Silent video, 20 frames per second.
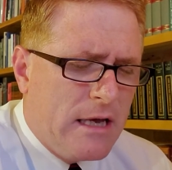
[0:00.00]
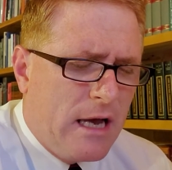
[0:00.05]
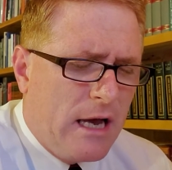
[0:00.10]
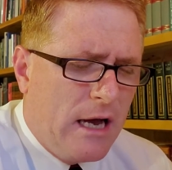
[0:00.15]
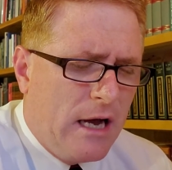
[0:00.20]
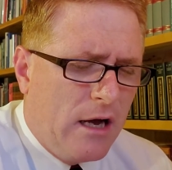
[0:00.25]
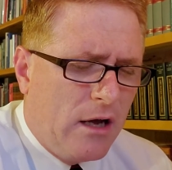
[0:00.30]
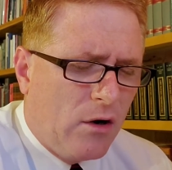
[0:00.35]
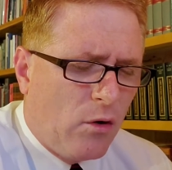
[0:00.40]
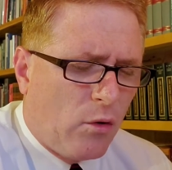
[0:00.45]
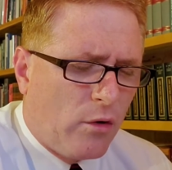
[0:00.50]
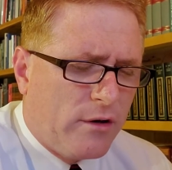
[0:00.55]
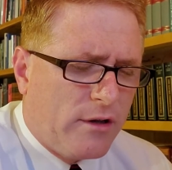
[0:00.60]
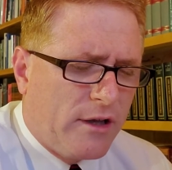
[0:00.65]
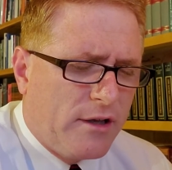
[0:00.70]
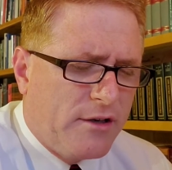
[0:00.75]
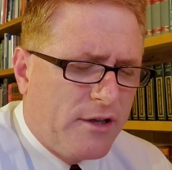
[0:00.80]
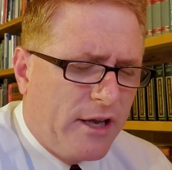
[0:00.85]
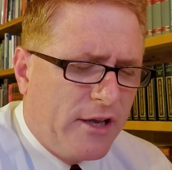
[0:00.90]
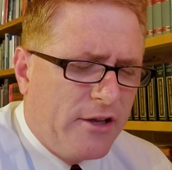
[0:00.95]
Uh, Lord,
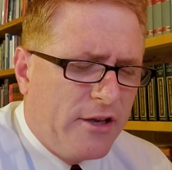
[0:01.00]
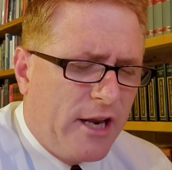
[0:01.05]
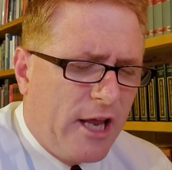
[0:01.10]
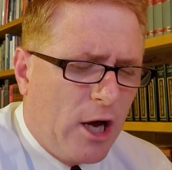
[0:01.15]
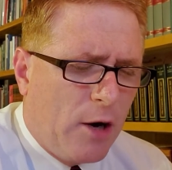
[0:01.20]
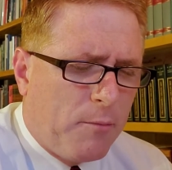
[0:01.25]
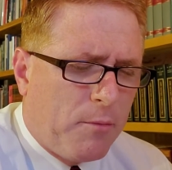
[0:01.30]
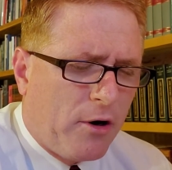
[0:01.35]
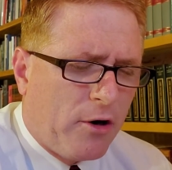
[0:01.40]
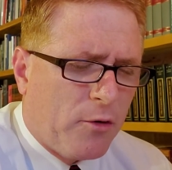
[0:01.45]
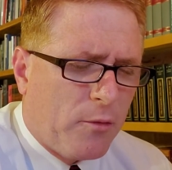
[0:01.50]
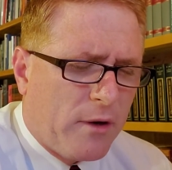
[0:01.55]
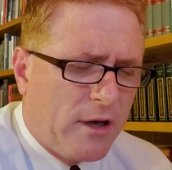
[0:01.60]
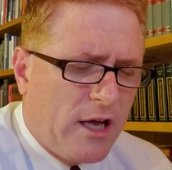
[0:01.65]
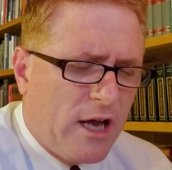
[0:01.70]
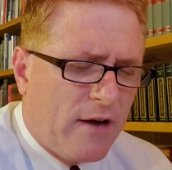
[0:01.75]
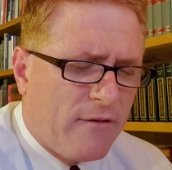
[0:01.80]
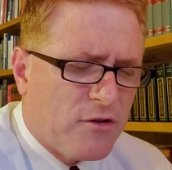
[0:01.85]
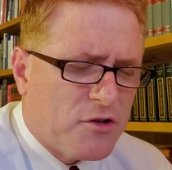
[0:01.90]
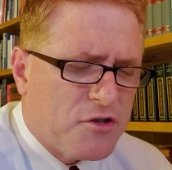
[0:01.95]
continue to help her to
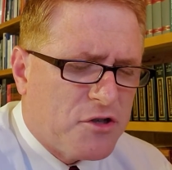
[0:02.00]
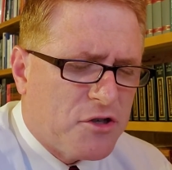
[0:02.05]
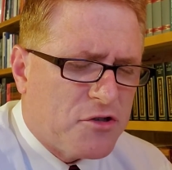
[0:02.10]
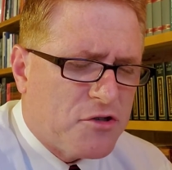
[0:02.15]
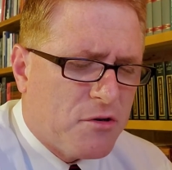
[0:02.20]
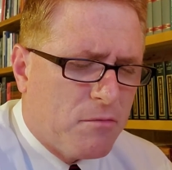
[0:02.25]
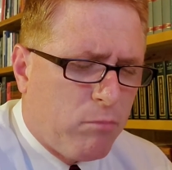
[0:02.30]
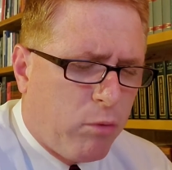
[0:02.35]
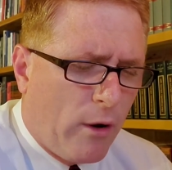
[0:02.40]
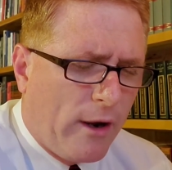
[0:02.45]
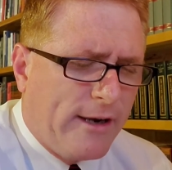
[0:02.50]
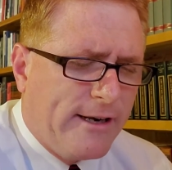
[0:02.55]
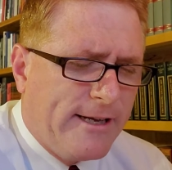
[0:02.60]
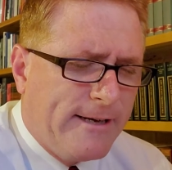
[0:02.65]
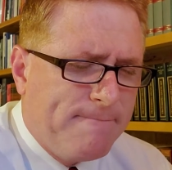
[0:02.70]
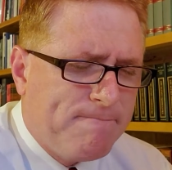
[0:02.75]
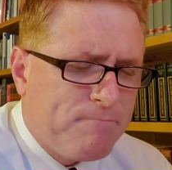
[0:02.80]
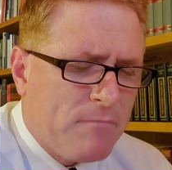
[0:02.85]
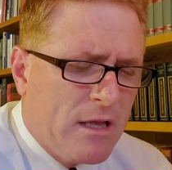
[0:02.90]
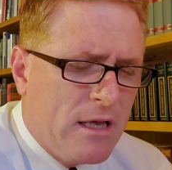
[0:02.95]
recover. Sister
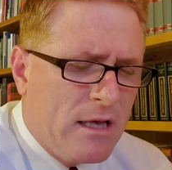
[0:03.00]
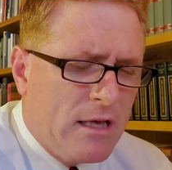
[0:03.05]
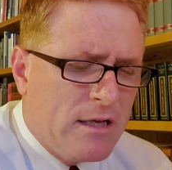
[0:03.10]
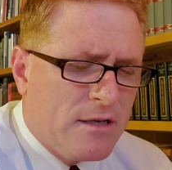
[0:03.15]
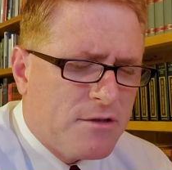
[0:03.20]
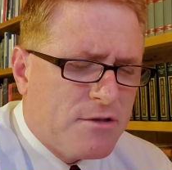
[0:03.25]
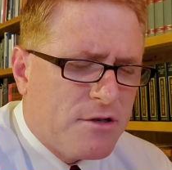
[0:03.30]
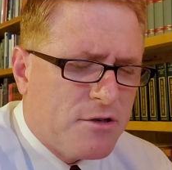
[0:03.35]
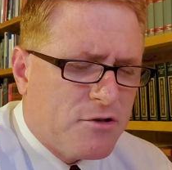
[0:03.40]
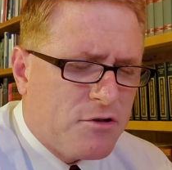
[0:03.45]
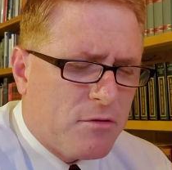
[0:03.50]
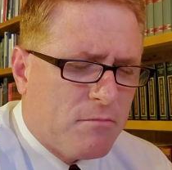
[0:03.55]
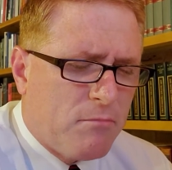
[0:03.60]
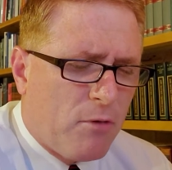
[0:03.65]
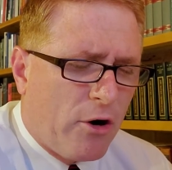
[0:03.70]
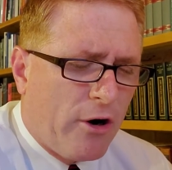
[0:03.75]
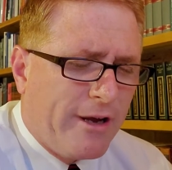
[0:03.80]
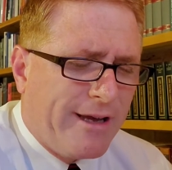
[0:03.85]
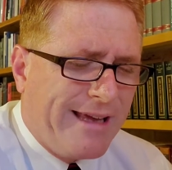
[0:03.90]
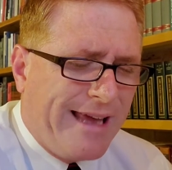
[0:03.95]
Brenda, Sister
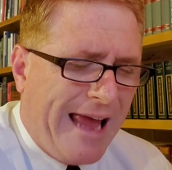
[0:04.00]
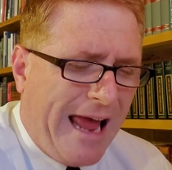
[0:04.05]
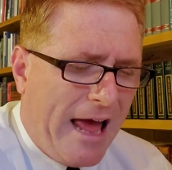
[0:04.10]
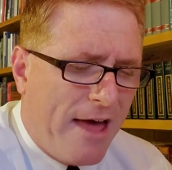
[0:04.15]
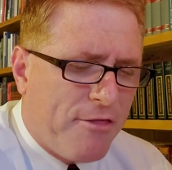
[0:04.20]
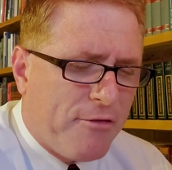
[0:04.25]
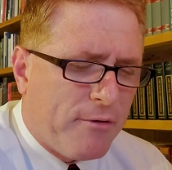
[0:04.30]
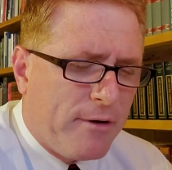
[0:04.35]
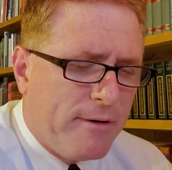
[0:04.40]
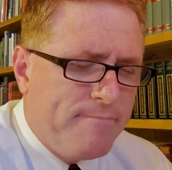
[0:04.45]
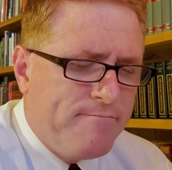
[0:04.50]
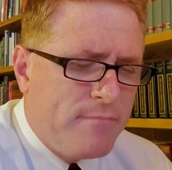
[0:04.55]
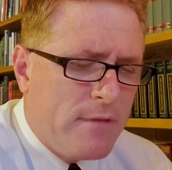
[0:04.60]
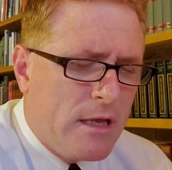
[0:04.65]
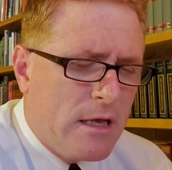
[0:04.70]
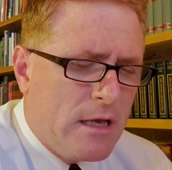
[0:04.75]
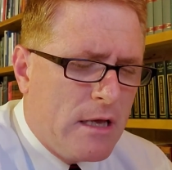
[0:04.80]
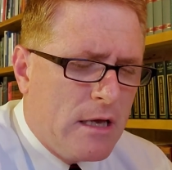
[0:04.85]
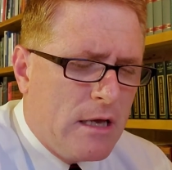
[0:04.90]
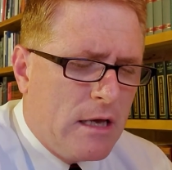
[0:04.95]
Murray Catherine,
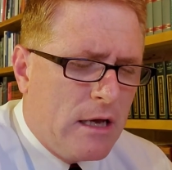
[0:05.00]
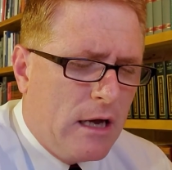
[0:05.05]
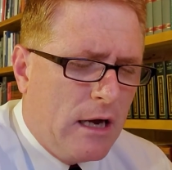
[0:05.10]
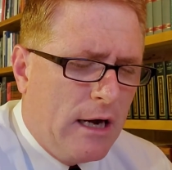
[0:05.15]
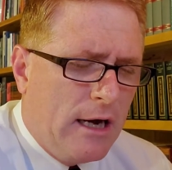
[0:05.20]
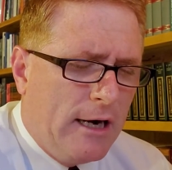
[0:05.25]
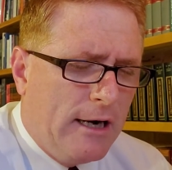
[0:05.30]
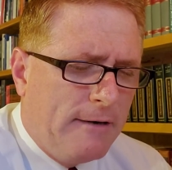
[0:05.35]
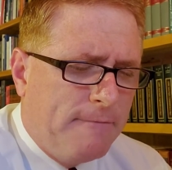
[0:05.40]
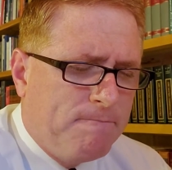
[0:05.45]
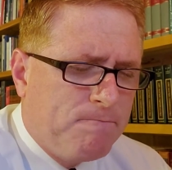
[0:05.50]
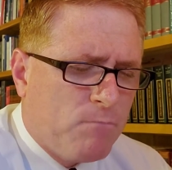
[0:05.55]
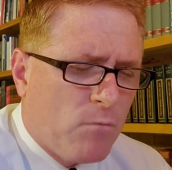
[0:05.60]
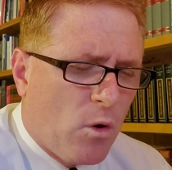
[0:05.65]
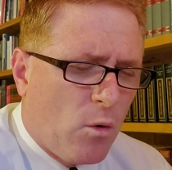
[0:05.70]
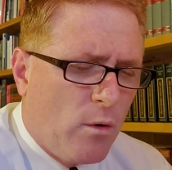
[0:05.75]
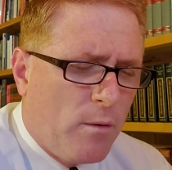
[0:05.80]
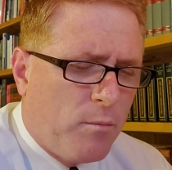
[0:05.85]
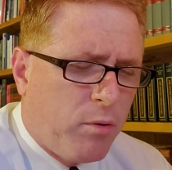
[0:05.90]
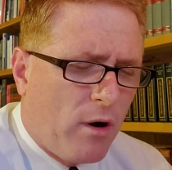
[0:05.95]
uh,
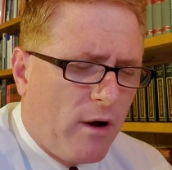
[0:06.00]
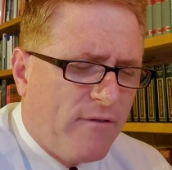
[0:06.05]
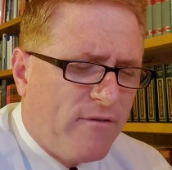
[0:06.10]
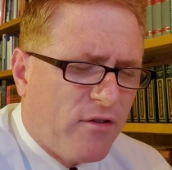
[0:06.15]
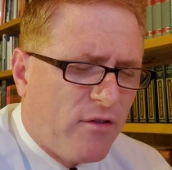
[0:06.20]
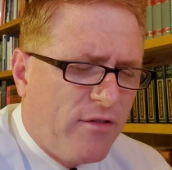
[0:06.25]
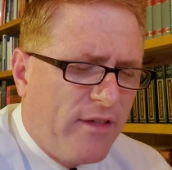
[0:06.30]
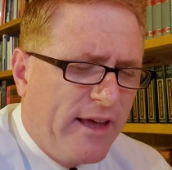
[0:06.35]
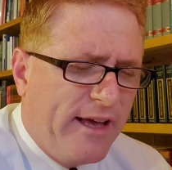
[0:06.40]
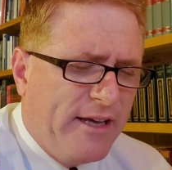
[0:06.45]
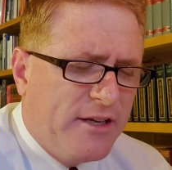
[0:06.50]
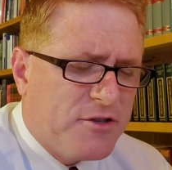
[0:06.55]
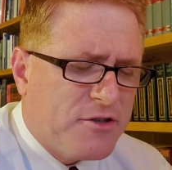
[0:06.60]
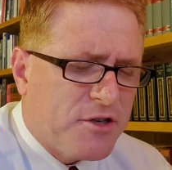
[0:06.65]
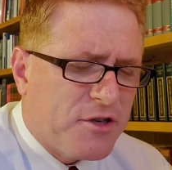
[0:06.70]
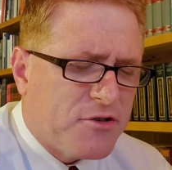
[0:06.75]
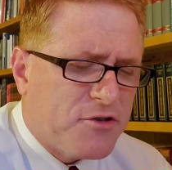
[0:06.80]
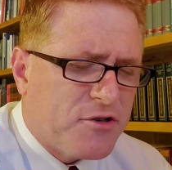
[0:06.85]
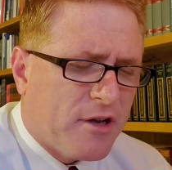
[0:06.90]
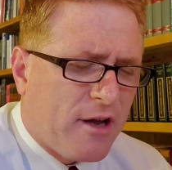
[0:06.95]
we pray for these.
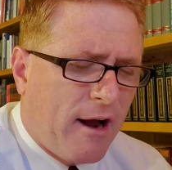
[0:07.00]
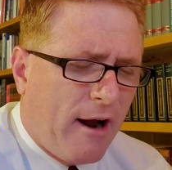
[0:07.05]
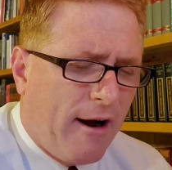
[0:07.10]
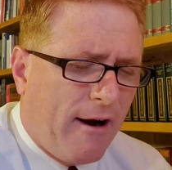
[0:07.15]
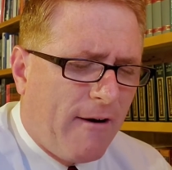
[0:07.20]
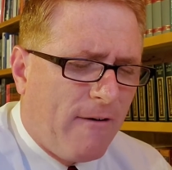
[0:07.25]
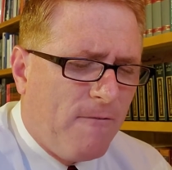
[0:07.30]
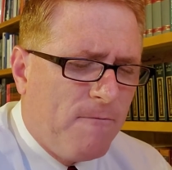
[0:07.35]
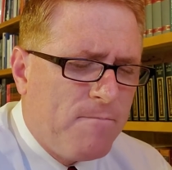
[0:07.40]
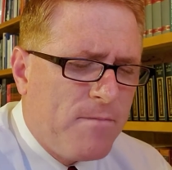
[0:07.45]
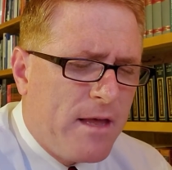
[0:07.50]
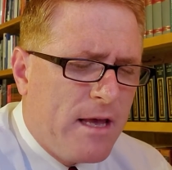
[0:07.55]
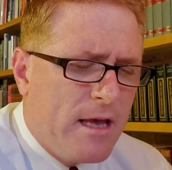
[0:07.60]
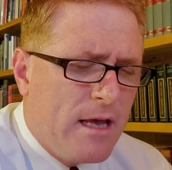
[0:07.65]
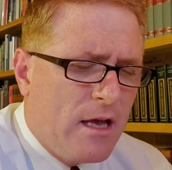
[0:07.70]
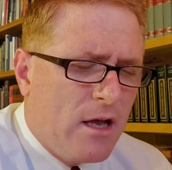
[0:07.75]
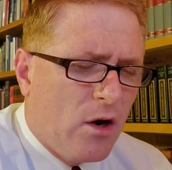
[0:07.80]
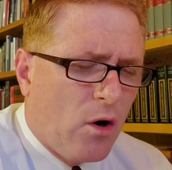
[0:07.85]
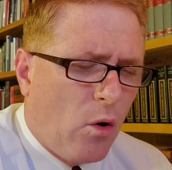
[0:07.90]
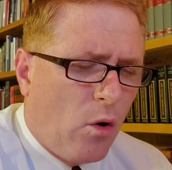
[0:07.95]
Sister Carol,
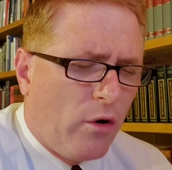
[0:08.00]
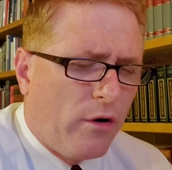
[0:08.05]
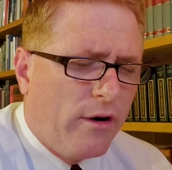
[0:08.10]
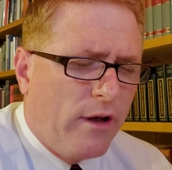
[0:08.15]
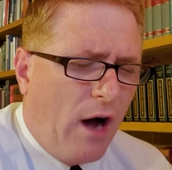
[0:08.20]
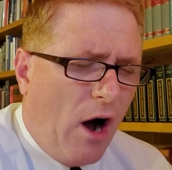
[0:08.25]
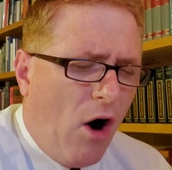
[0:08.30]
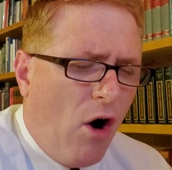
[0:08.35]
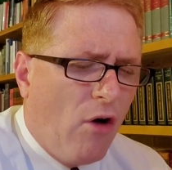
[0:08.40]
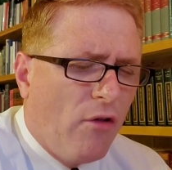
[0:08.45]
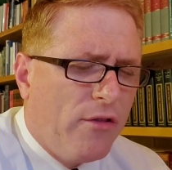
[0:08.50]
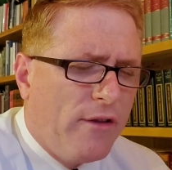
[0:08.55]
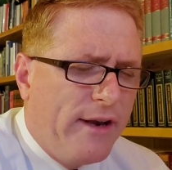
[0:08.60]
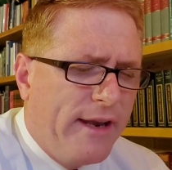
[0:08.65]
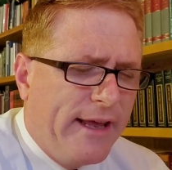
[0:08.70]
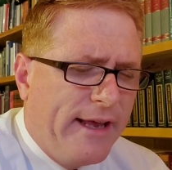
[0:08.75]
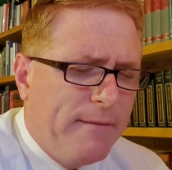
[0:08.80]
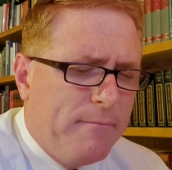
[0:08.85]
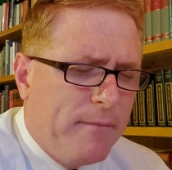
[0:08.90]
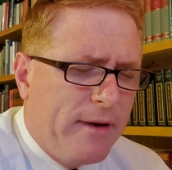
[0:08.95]
Lord, all the
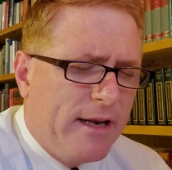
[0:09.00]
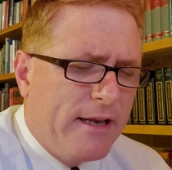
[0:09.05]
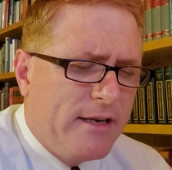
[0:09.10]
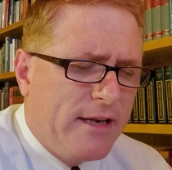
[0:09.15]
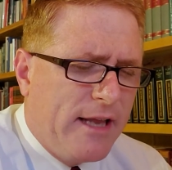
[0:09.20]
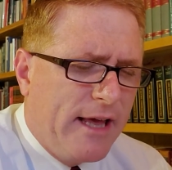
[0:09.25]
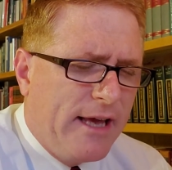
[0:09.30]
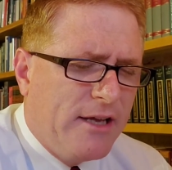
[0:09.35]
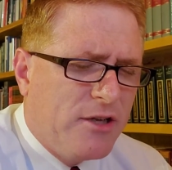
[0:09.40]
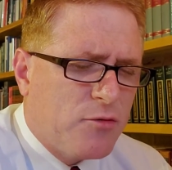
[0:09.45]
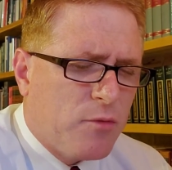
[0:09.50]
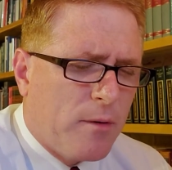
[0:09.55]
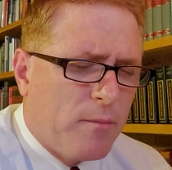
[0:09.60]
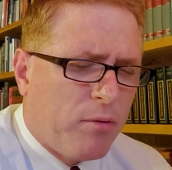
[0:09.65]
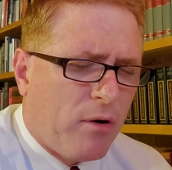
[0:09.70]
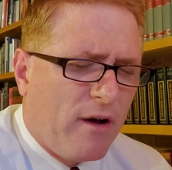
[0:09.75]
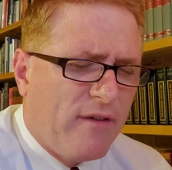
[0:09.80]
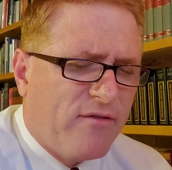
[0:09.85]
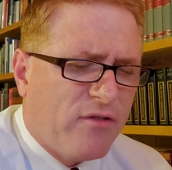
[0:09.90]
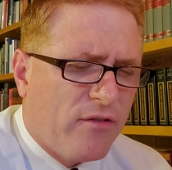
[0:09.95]
many needs, we
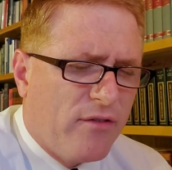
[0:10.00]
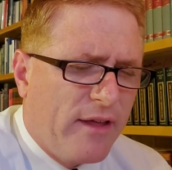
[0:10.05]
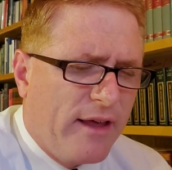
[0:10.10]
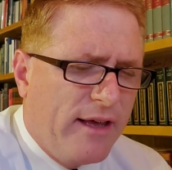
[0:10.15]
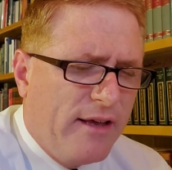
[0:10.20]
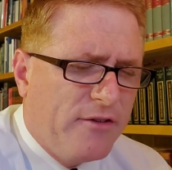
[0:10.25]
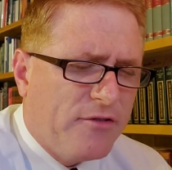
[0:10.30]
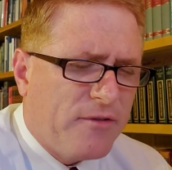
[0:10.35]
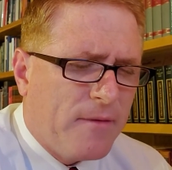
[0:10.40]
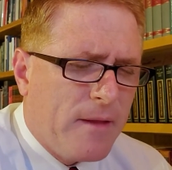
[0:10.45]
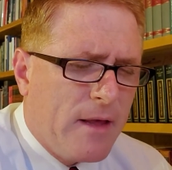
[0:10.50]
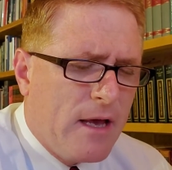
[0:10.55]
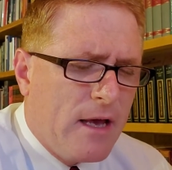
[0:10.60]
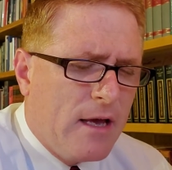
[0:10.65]
pray for these.